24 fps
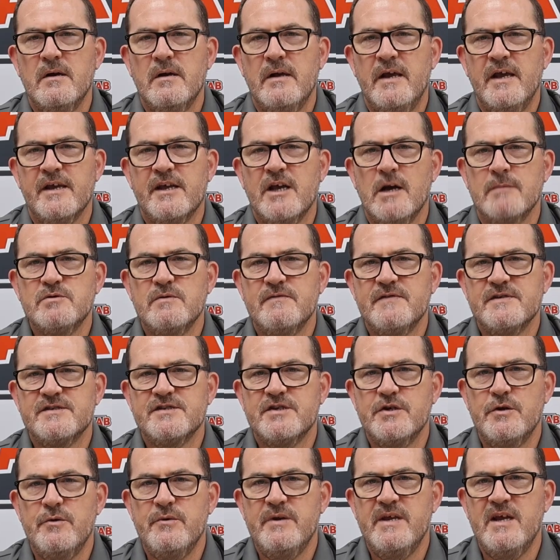It comes with a
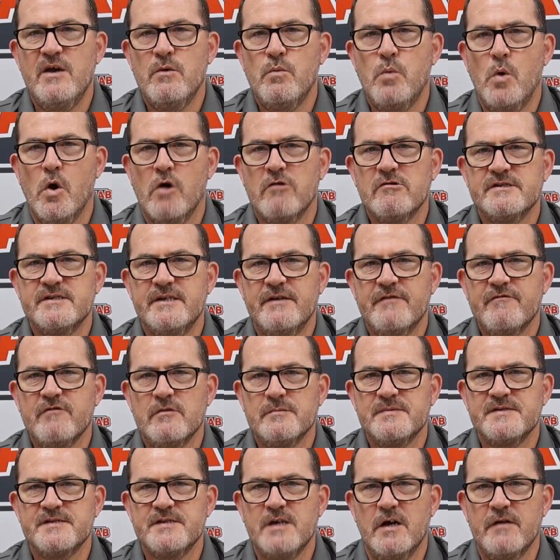2-year warranty
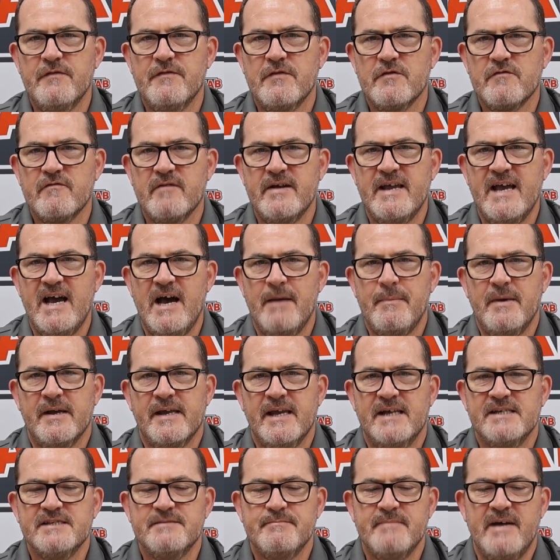from Sofa Rehab
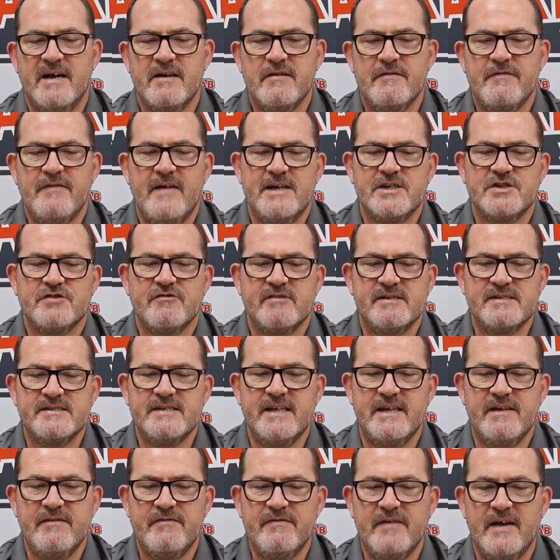against manufacturing
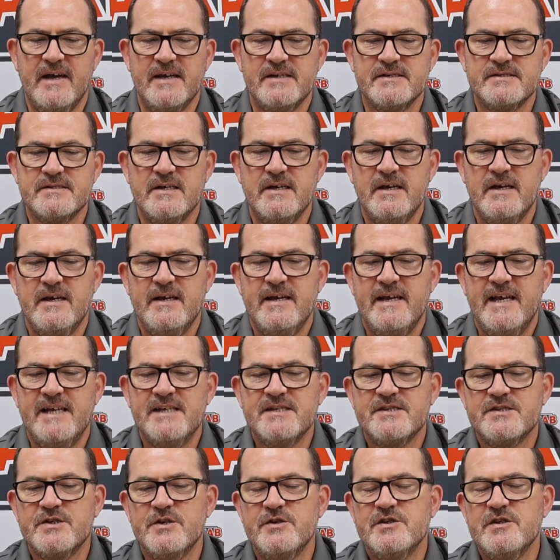defects.
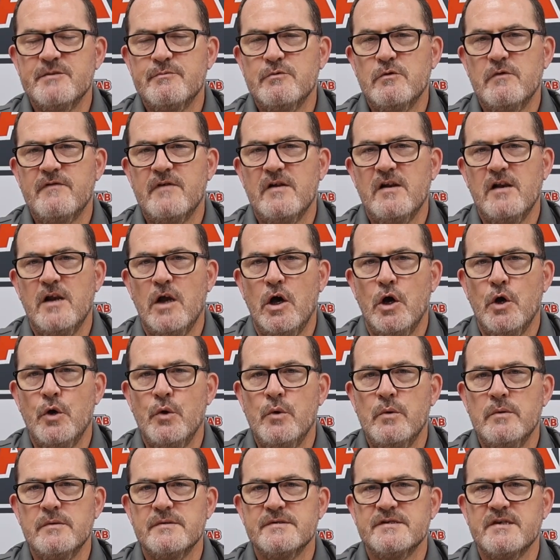It's suitable for
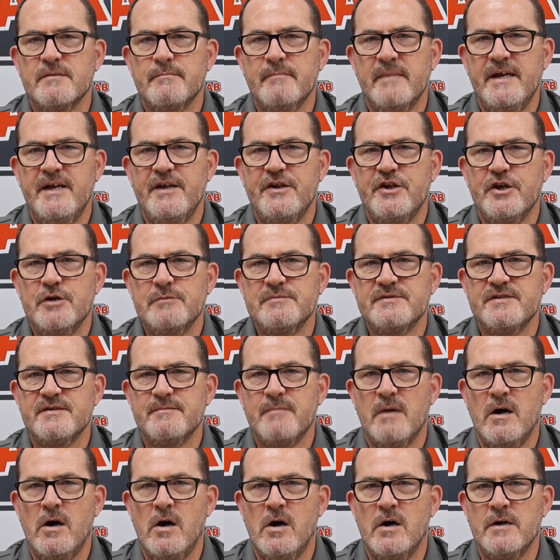low to medium
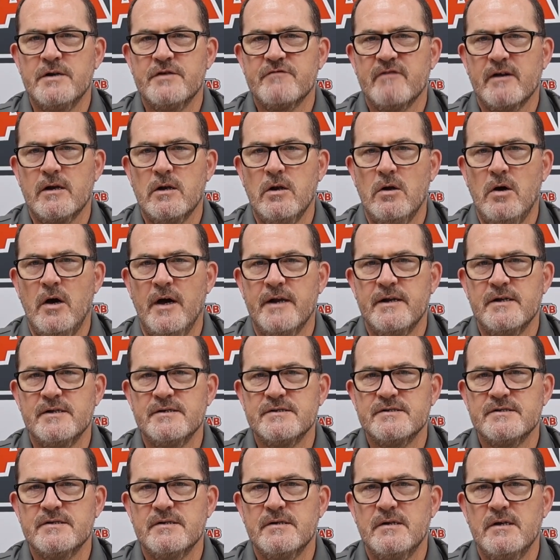demand
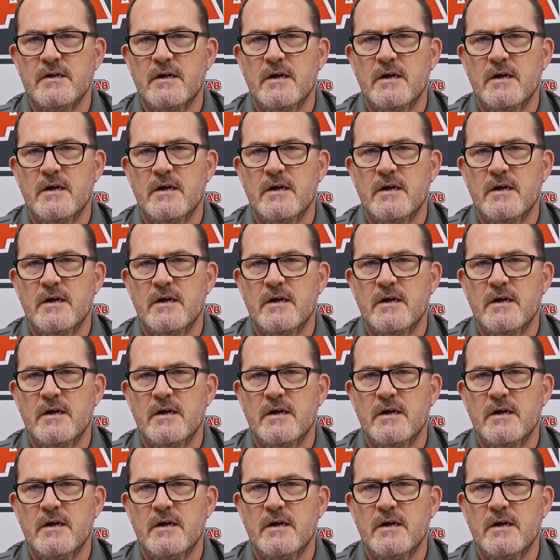recliners.